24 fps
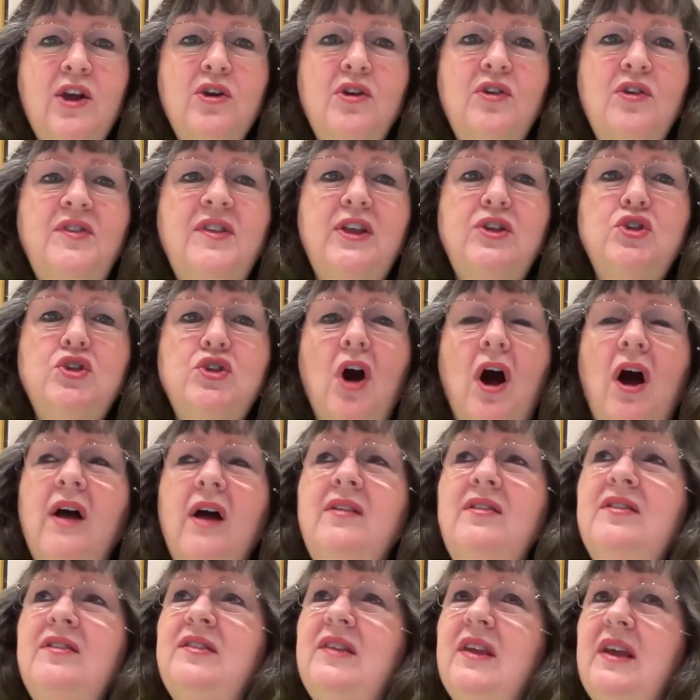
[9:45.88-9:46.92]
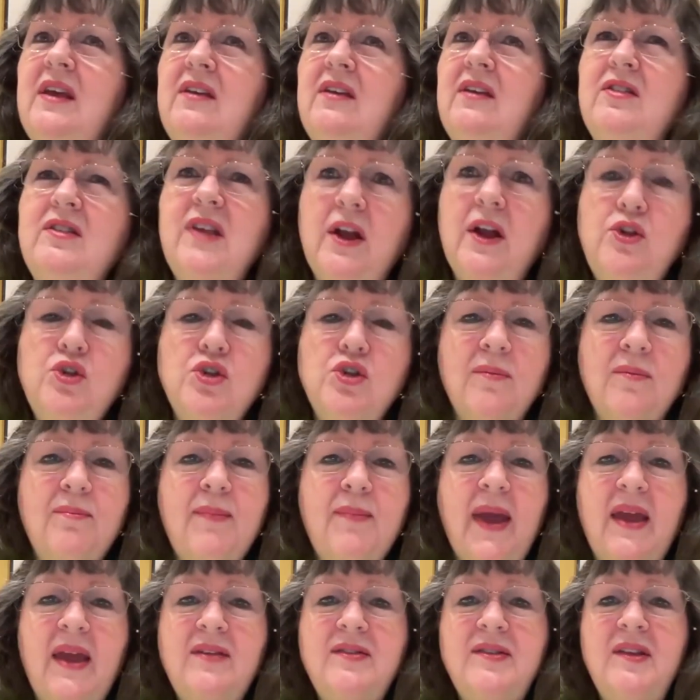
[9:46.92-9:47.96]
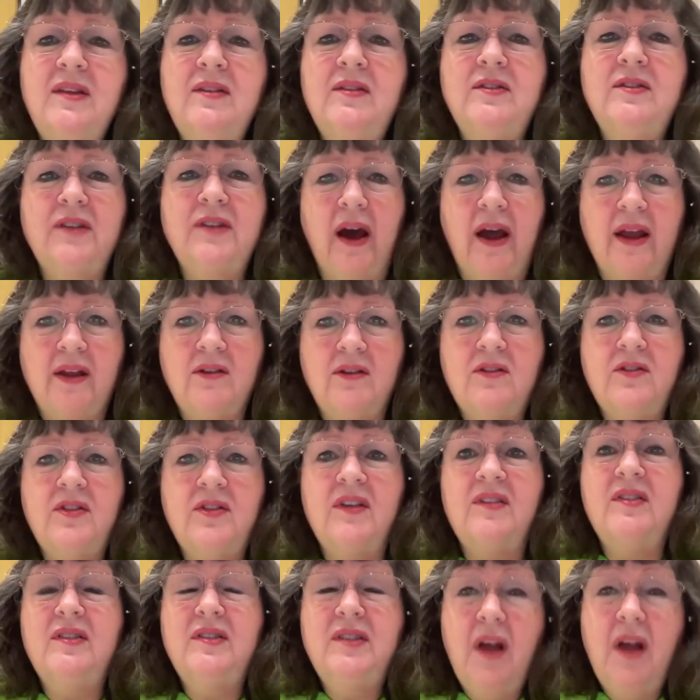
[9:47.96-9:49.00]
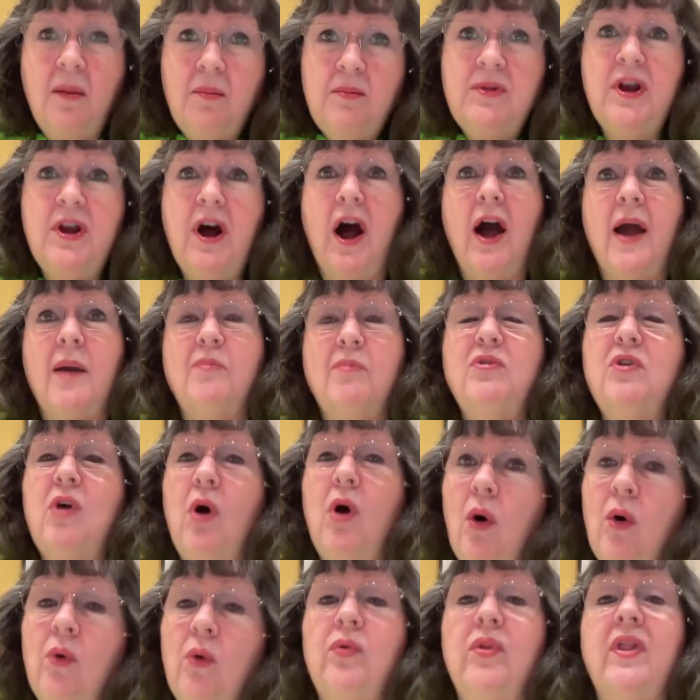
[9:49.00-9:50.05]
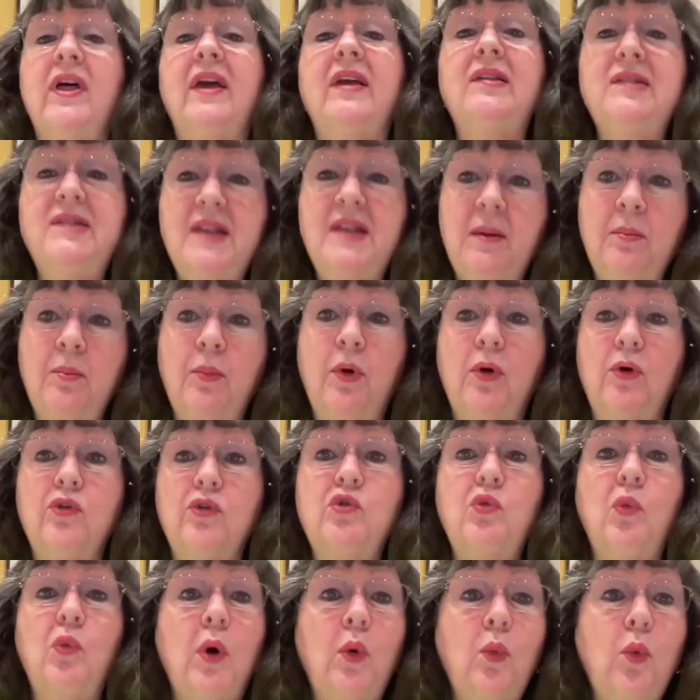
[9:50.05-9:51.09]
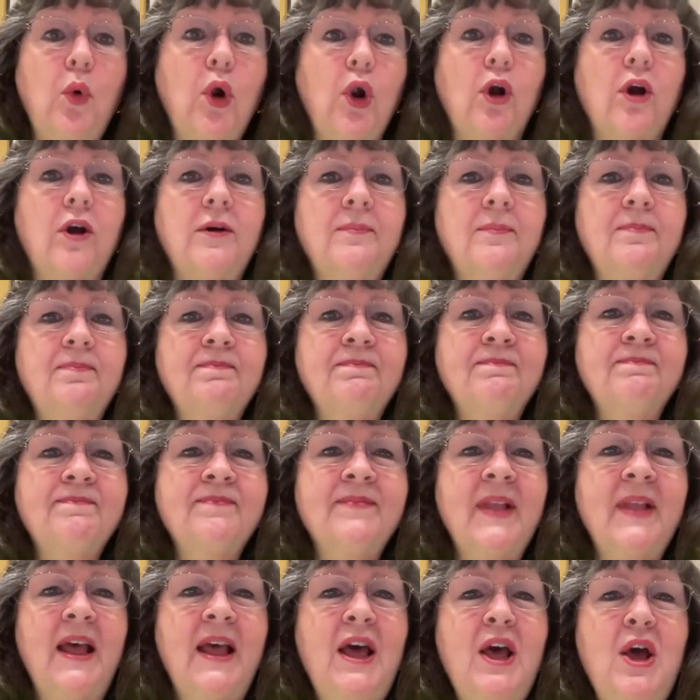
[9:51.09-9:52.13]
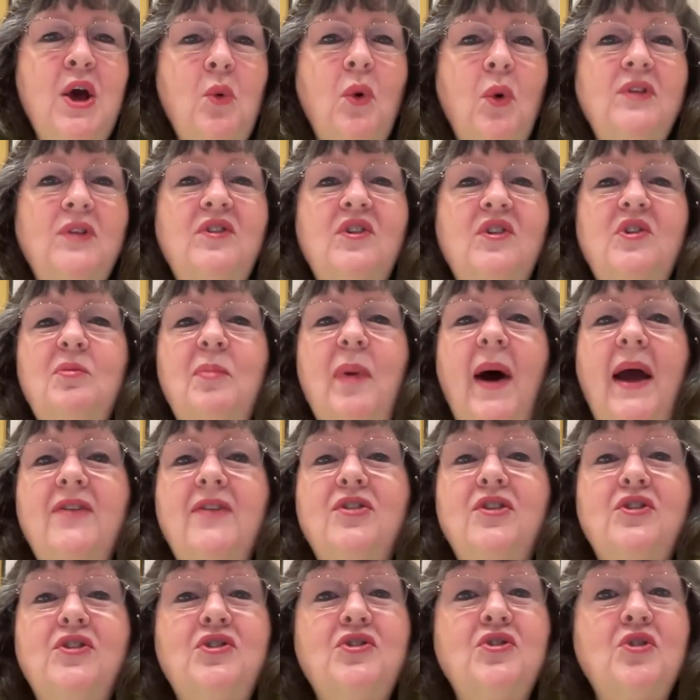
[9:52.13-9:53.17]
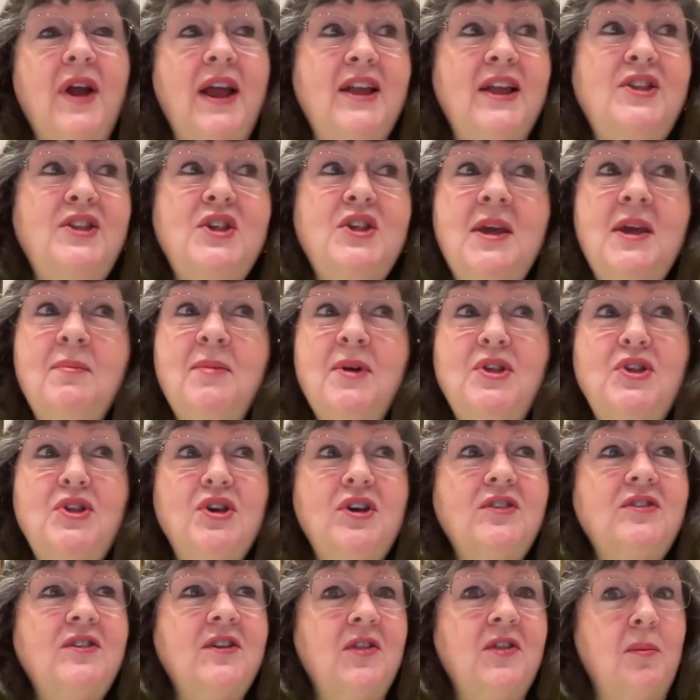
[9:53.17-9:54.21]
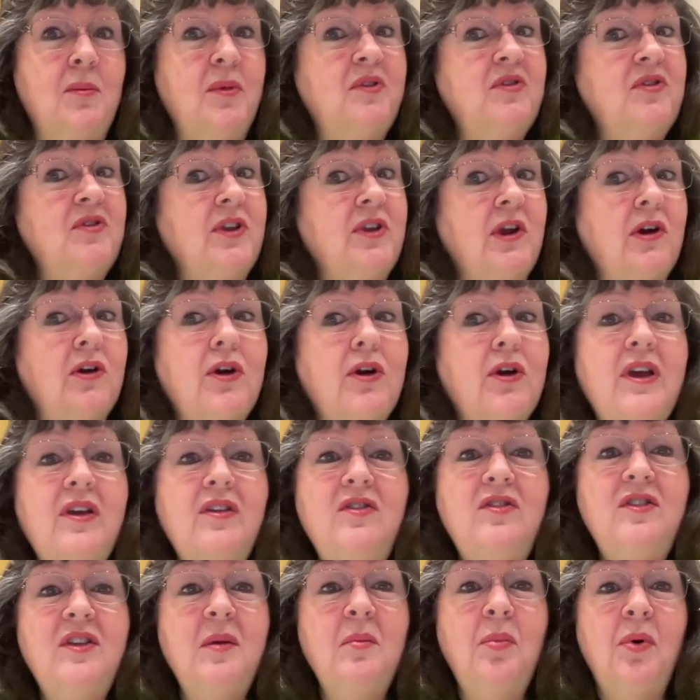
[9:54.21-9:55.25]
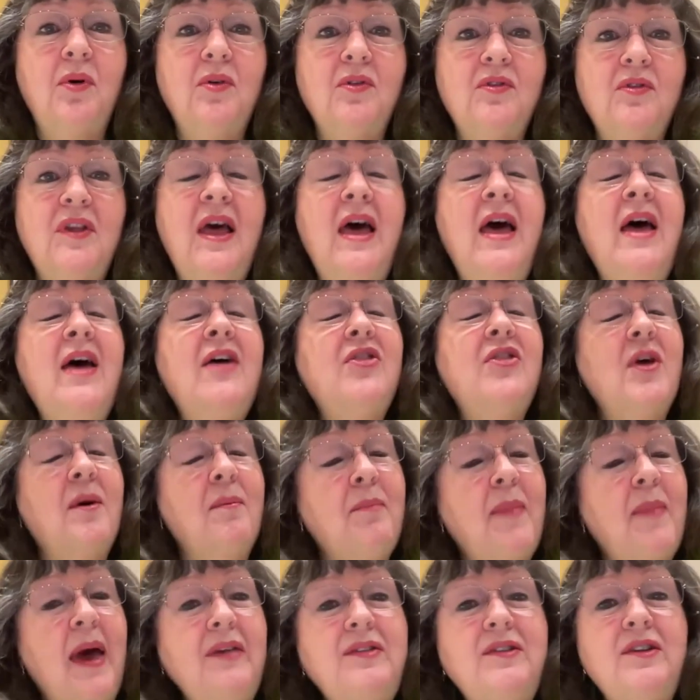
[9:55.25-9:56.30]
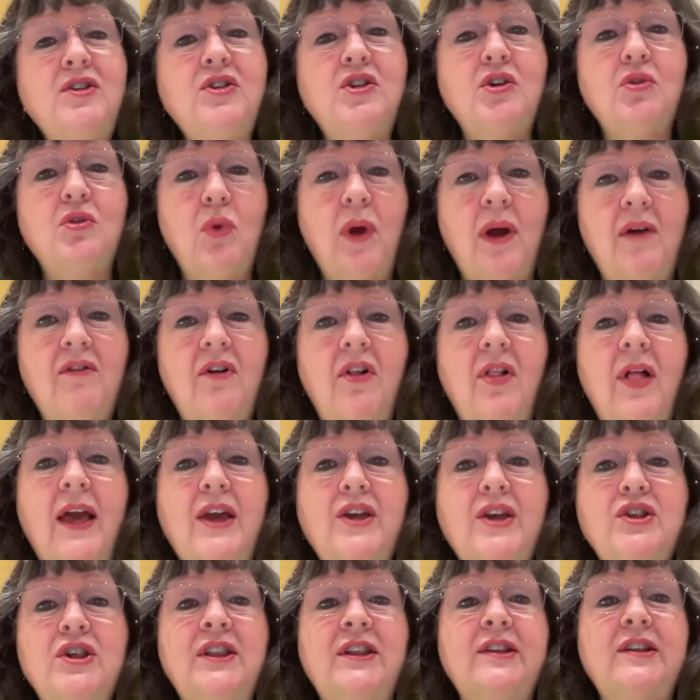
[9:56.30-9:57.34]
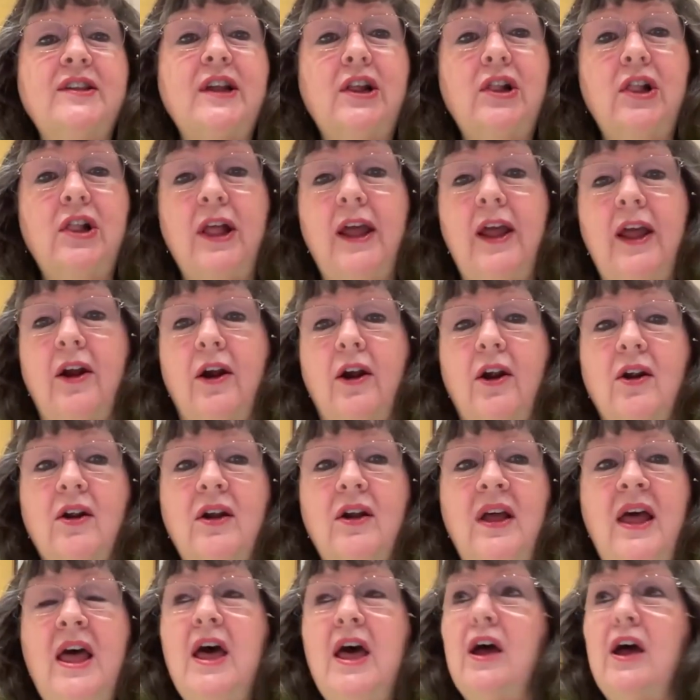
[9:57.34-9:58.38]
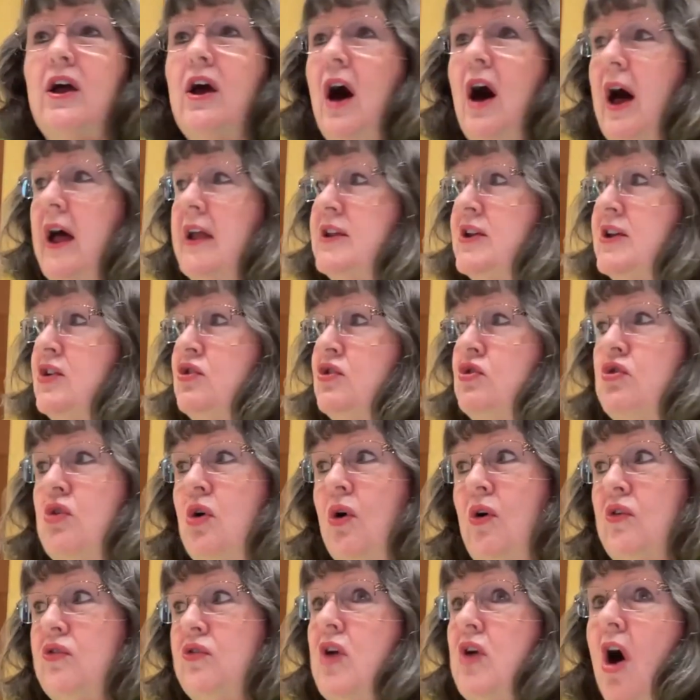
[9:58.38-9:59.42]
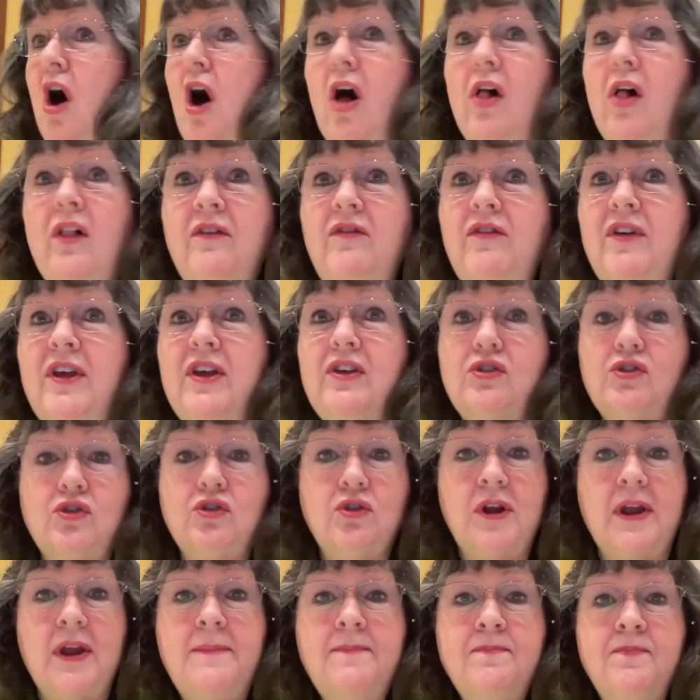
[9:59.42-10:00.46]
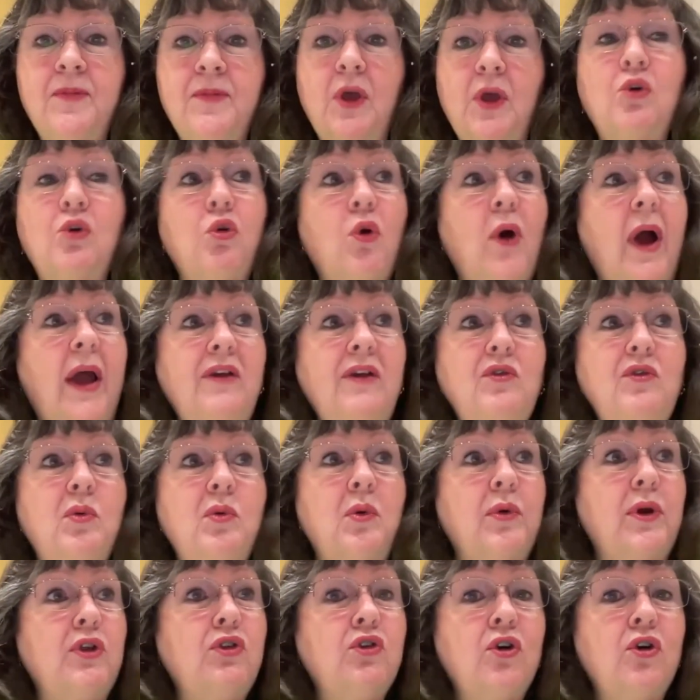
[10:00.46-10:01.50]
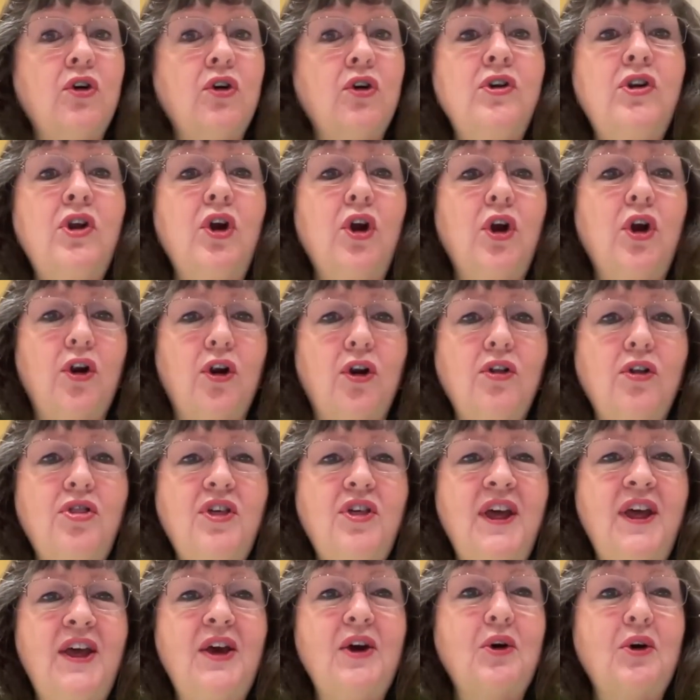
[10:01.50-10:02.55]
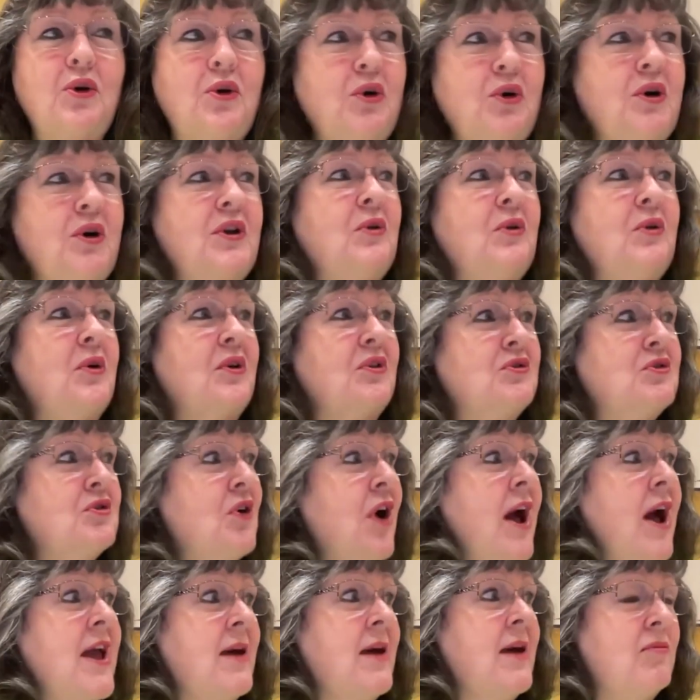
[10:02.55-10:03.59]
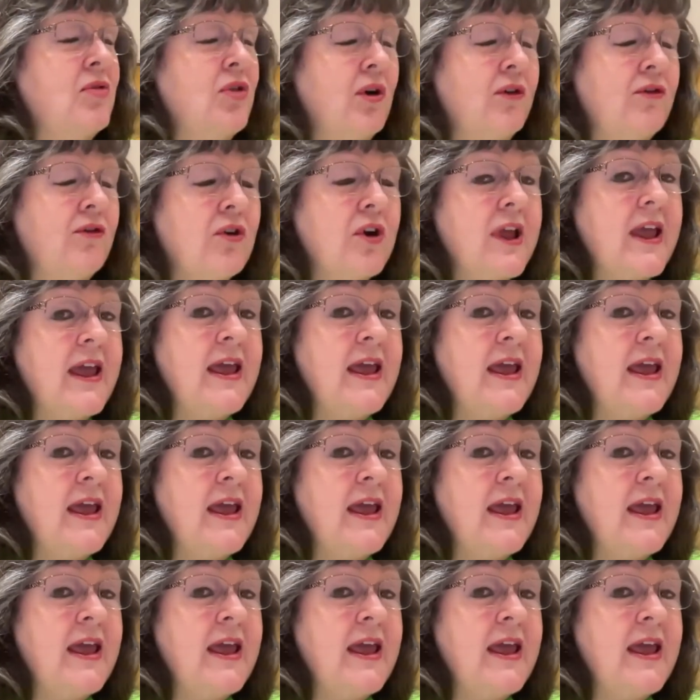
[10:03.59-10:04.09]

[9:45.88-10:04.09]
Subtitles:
You see, John sees such amazing sights that sometimes only symbols will work. Well, despite the strange images and the mysterious symbols, the message of Revelation is clear. God controls all of history, Christ will return to earth, good will triumph over